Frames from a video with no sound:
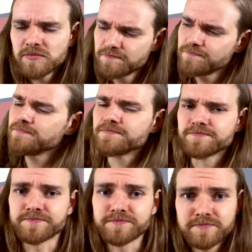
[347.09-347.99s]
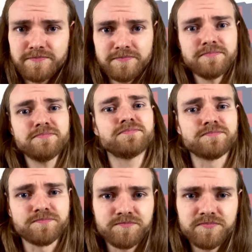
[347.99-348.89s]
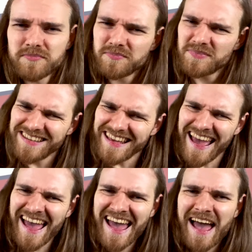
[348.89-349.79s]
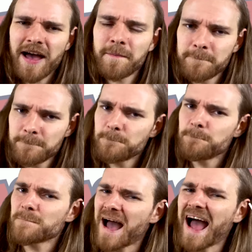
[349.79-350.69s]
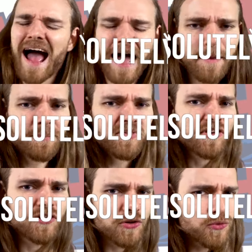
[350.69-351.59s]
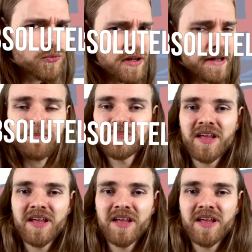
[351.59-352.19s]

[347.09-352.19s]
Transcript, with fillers: Yeah, absolutely.